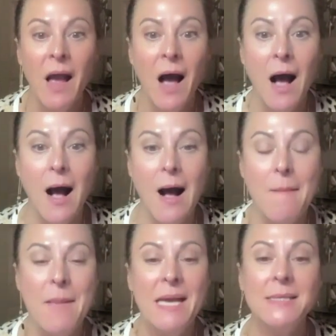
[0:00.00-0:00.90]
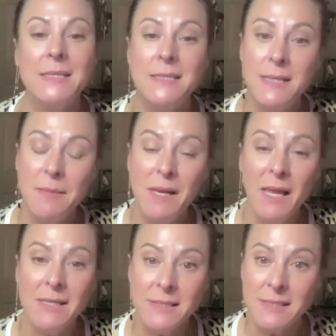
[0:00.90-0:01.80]
It
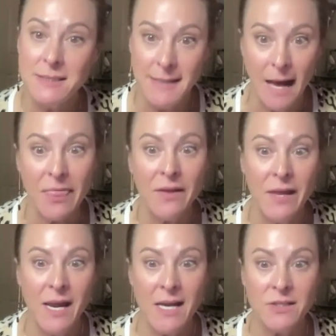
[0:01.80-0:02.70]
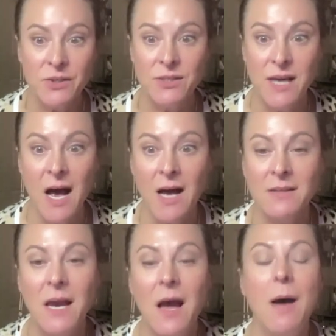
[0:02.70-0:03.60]
stimulates the death of the cancer
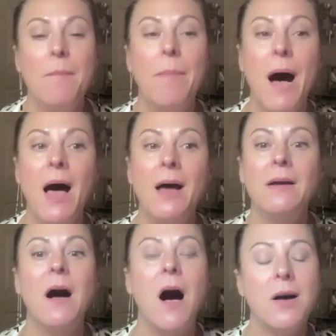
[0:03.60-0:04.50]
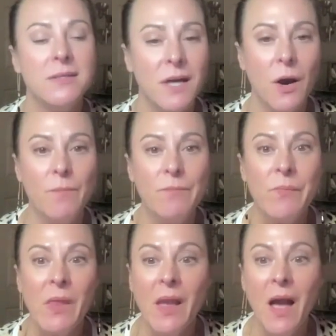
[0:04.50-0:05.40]
cells, but also
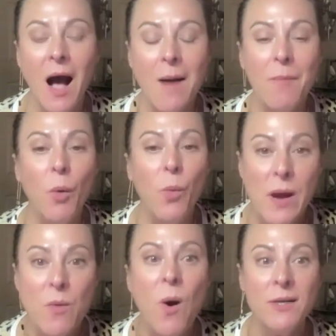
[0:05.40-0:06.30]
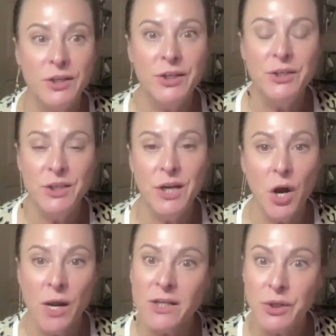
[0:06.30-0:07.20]
we want you to go
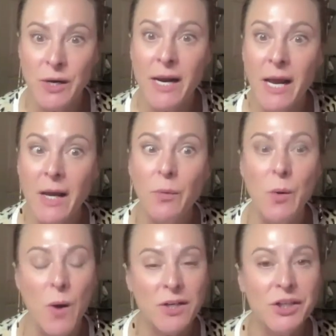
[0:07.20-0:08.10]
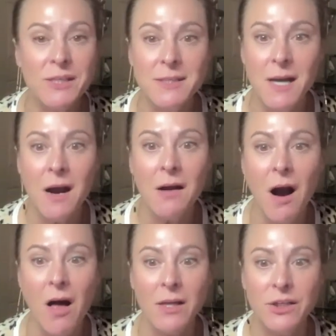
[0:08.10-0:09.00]
get treated. We want you to see
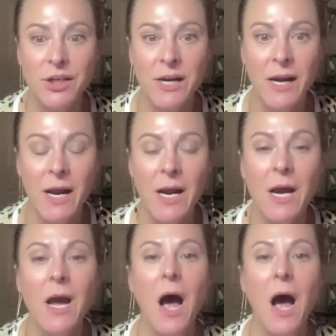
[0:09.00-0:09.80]
oncology.